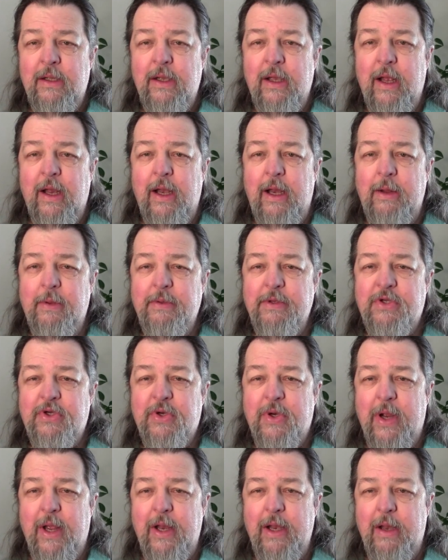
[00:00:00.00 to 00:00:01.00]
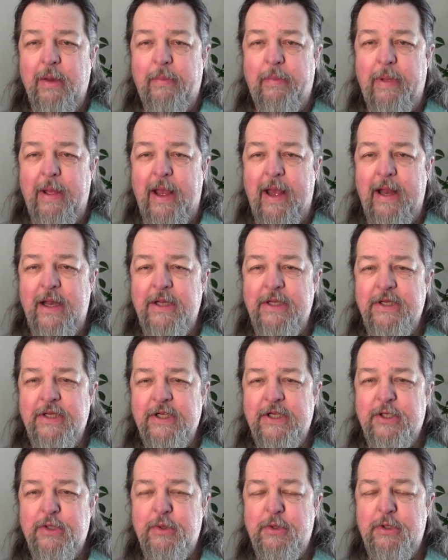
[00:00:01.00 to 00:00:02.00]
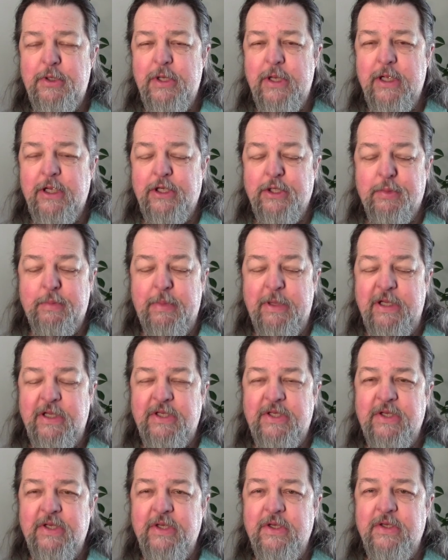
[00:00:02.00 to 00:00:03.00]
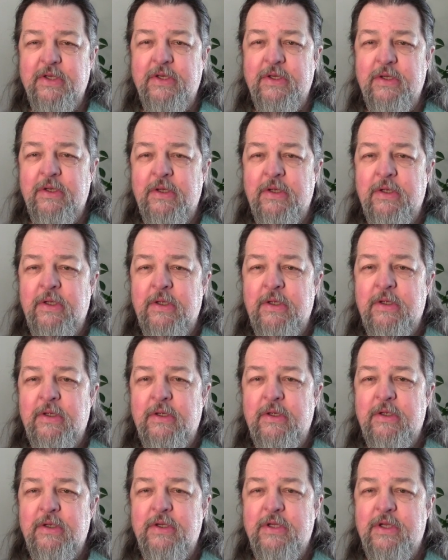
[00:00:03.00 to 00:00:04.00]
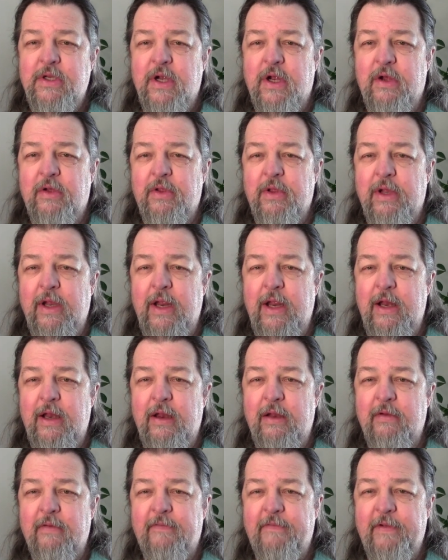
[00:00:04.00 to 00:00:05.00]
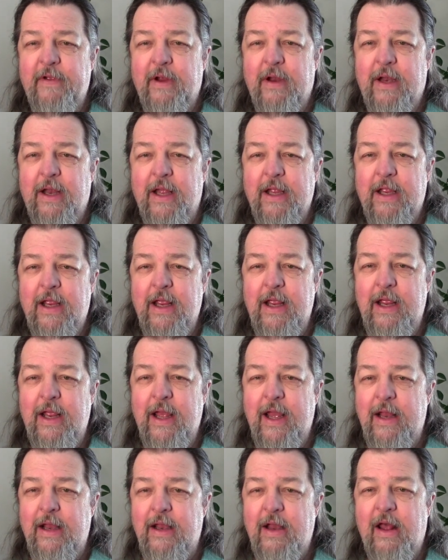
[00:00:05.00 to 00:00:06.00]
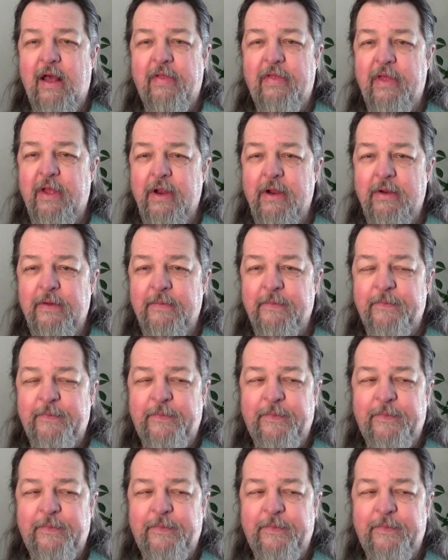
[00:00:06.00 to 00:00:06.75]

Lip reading: and he was trying to pad his expenses so that he didn't feel like he had nothing.